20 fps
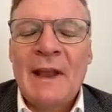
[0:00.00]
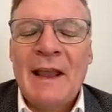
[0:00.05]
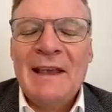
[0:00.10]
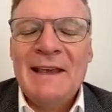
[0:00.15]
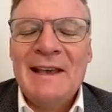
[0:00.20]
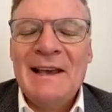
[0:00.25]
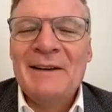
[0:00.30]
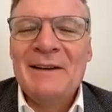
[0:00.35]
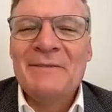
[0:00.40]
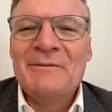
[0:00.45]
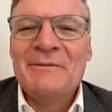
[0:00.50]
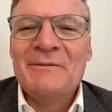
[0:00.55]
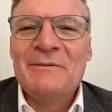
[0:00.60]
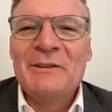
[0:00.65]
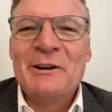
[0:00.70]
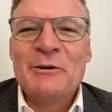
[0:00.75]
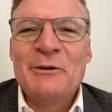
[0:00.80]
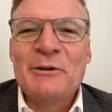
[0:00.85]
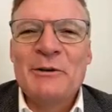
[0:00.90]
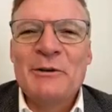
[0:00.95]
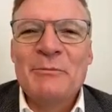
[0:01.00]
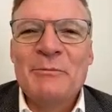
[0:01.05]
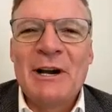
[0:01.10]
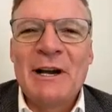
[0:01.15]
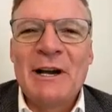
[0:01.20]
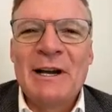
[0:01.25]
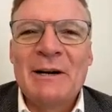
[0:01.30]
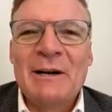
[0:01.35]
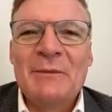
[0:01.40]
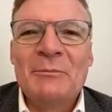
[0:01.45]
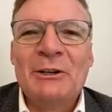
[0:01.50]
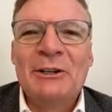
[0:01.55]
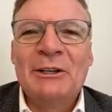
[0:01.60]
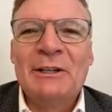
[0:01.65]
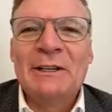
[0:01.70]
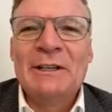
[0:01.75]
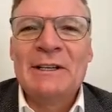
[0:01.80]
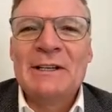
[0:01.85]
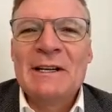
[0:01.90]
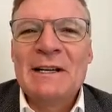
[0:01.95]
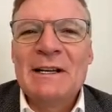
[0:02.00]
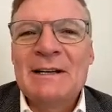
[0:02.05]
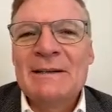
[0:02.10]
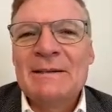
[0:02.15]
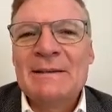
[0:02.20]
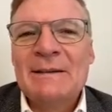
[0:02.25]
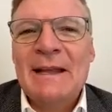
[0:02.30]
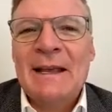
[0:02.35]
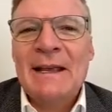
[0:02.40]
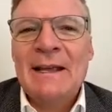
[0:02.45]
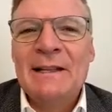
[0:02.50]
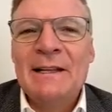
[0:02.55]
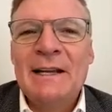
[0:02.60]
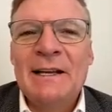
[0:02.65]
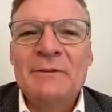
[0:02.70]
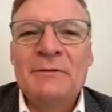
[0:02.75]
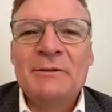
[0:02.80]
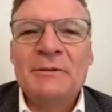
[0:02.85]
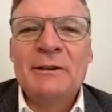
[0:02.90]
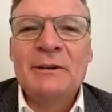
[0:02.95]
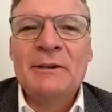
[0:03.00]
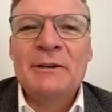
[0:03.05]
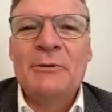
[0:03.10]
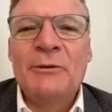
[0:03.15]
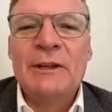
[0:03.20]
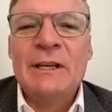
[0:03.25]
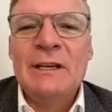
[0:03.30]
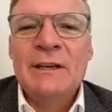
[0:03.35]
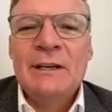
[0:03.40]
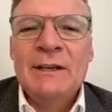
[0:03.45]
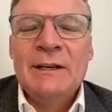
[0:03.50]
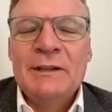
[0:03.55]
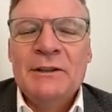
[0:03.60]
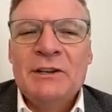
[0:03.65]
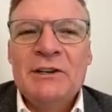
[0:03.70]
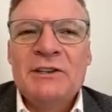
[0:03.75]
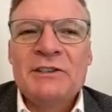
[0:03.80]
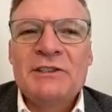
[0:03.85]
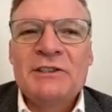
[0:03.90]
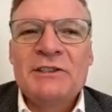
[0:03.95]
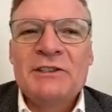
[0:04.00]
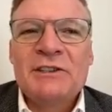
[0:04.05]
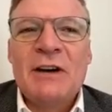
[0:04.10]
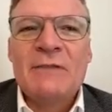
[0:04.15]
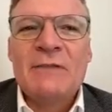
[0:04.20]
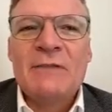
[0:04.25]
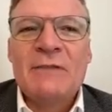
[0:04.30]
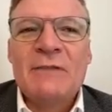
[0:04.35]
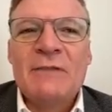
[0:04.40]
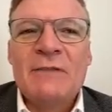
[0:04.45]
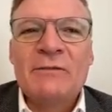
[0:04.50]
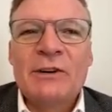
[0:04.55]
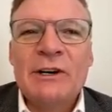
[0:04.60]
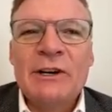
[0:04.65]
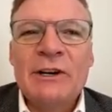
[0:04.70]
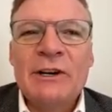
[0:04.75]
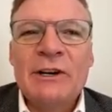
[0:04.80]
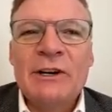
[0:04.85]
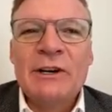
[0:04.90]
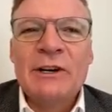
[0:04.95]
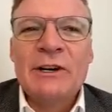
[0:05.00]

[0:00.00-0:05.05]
Yeah, very mineable, and then the discovery whole